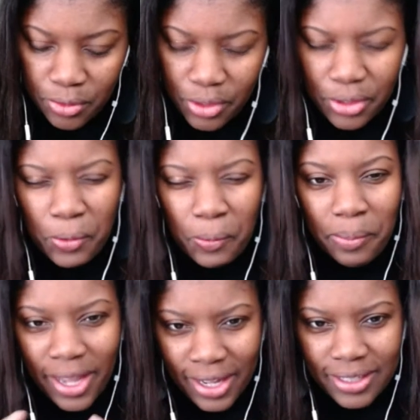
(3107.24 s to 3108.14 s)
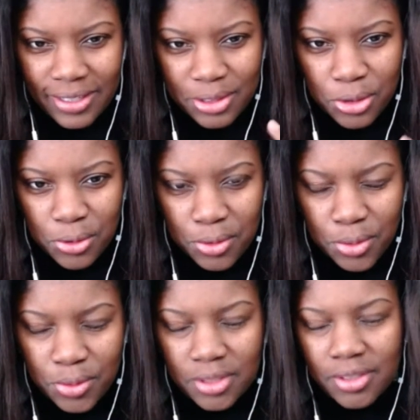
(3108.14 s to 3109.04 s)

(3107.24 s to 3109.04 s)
go back into